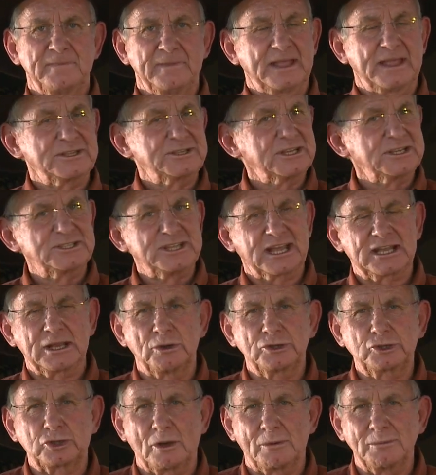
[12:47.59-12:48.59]
That's exactly
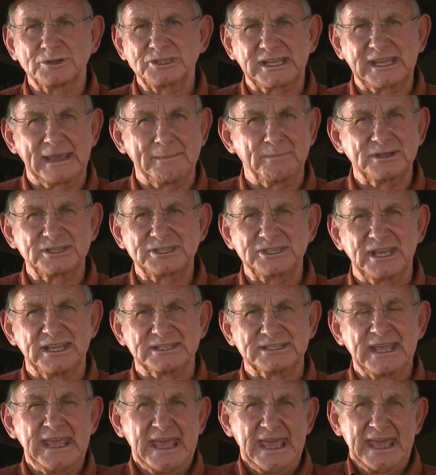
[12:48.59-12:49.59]
what Thomas a Kempis says.